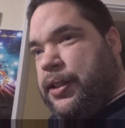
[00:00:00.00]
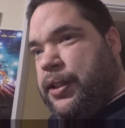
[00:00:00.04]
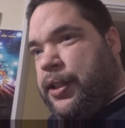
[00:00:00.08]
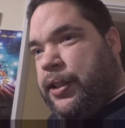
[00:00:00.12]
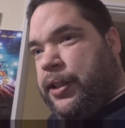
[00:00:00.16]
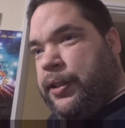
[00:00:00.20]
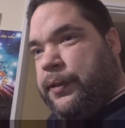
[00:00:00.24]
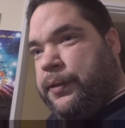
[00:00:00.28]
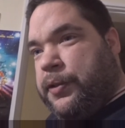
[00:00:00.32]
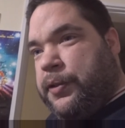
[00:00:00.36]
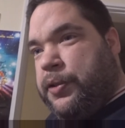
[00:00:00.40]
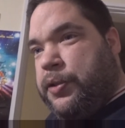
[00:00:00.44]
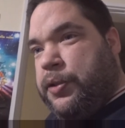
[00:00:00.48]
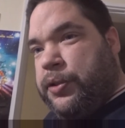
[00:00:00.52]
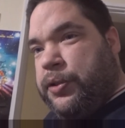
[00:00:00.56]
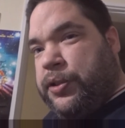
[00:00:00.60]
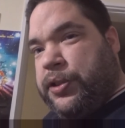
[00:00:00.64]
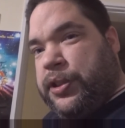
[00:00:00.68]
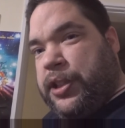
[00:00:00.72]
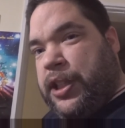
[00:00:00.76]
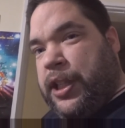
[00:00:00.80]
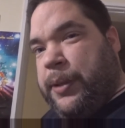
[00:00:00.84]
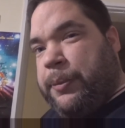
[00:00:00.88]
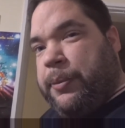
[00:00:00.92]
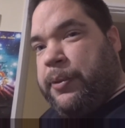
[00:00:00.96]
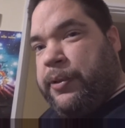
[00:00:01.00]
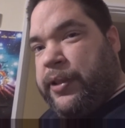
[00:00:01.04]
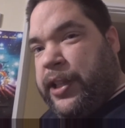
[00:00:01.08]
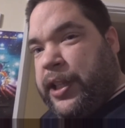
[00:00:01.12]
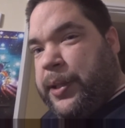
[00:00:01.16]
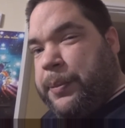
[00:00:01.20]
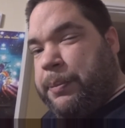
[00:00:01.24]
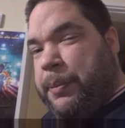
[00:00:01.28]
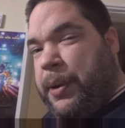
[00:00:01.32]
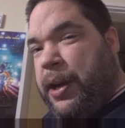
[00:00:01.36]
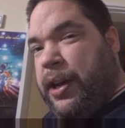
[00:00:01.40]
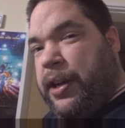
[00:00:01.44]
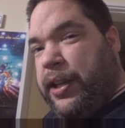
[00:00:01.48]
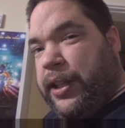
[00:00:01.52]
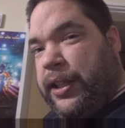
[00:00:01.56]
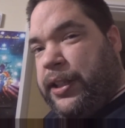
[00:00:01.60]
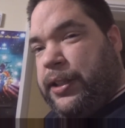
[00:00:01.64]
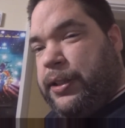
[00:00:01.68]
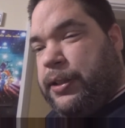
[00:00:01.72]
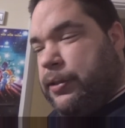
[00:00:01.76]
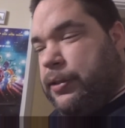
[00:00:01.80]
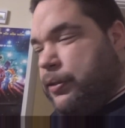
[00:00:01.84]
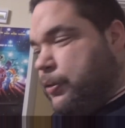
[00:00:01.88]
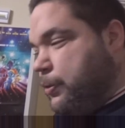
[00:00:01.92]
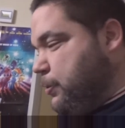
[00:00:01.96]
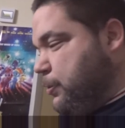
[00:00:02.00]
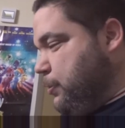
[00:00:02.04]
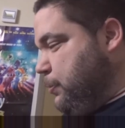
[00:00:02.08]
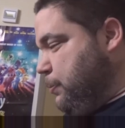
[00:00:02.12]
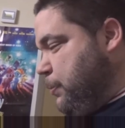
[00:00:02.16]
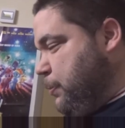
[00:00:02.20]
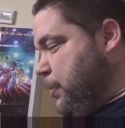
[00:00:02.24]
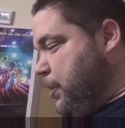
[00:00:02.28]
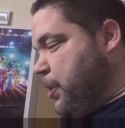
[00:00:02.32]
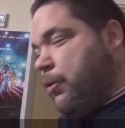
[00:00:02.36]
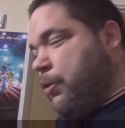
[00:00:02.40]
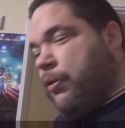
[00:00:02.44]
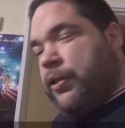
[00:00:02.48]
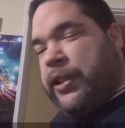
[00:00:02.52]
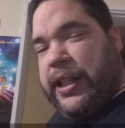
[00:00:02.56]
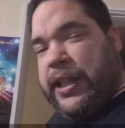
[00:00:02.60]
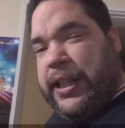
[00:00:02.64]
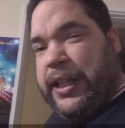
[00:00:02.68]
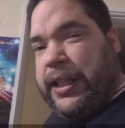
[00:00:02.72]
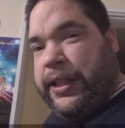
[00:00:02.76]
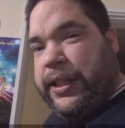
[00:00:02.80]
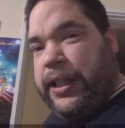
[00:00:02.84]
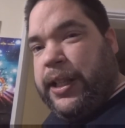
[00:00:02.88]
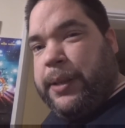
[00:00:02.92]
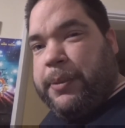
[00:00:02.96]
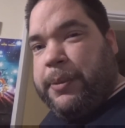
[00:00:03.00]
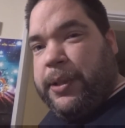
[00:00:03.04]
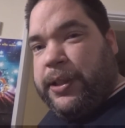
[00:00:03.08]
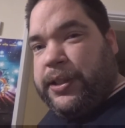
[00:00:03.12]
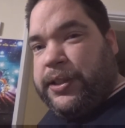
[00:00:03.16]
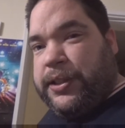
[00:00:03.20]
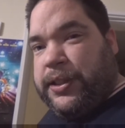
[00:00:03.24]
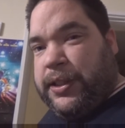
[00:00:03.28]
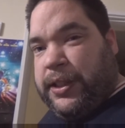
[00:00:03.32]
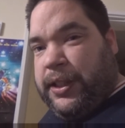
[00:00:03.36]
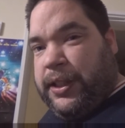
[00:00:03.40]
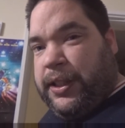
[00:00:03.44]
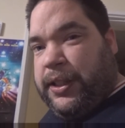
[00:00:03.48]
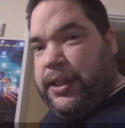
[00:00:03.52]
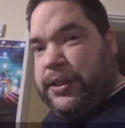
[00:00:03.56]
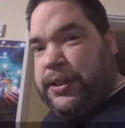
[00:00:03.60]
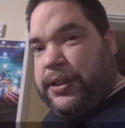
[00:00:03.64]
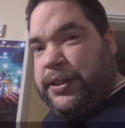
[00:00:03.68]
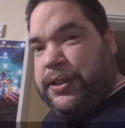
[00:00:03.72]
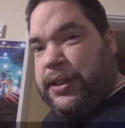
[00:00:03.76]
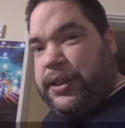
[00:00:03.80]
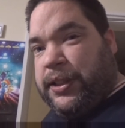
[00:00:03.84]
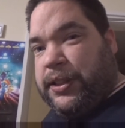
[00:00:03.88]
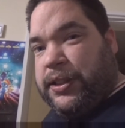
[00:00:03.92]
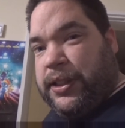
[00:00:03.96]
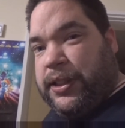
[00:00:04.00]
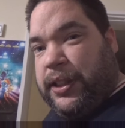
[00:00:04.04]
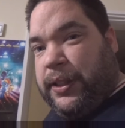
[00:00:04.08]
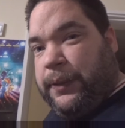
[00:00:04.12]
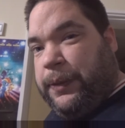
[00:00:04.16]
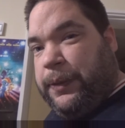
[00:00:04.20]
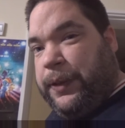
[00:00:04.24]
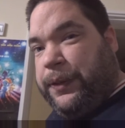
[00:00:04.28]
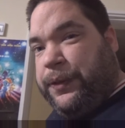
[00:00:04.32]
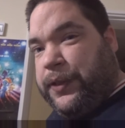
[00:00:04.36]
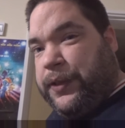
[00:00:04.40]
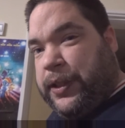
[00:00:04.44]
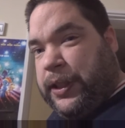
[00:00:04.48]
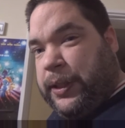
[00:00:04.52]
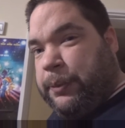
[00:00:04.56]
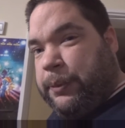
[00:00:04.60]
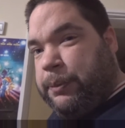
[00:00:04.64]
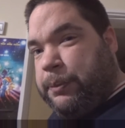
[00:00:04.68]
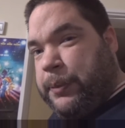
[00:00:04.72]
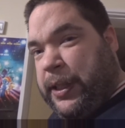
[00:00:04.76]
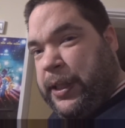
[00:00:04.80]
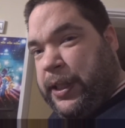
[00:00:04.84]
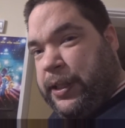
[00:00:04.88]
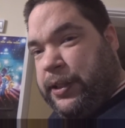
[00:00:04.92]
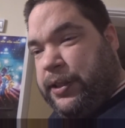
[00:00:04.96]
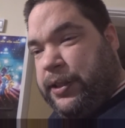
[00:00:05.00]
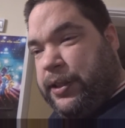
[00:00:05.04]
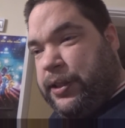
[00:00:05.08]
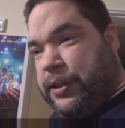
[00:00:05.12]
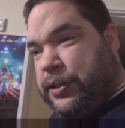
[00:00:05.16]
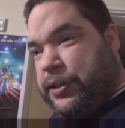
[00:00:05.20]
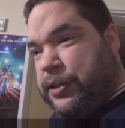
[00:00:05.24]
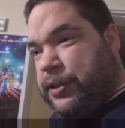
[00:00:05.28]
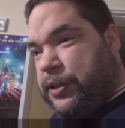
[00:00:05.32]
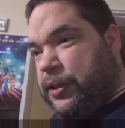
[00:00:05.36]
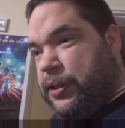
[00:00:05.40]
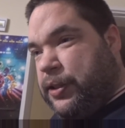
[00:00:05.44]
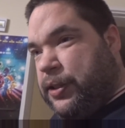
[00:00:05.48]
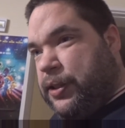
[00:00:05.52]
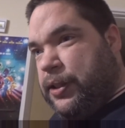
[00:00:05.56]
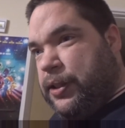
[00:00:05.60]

And of course, to upgrade mine, my old 8 GB stick is a 1650 MHz.